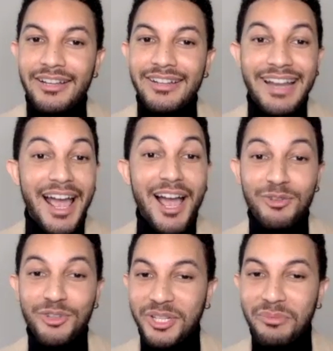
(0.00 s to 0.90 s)
Now
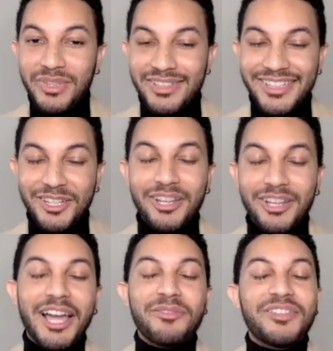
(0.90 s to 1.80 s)
she can be seen on
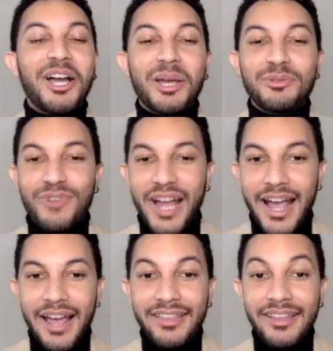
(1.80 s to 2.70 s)
Lifetime's
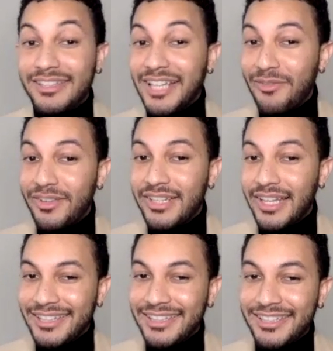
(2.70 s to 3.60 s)
Wrath, a Seven
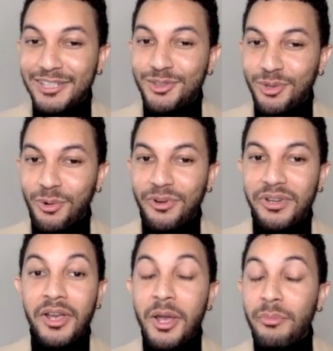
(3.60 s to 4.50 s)
Deadly Sins story,
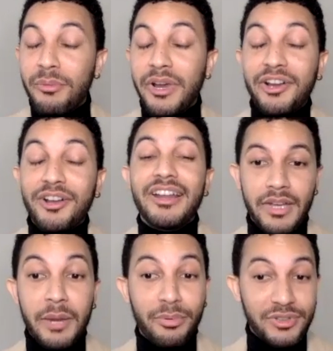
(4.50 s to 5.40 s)
premiering on
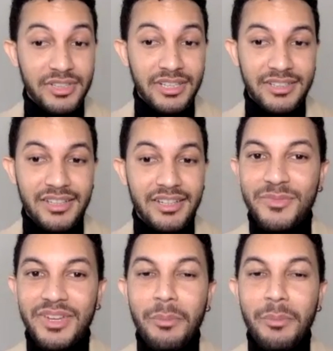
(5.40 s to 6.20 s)
April 16th.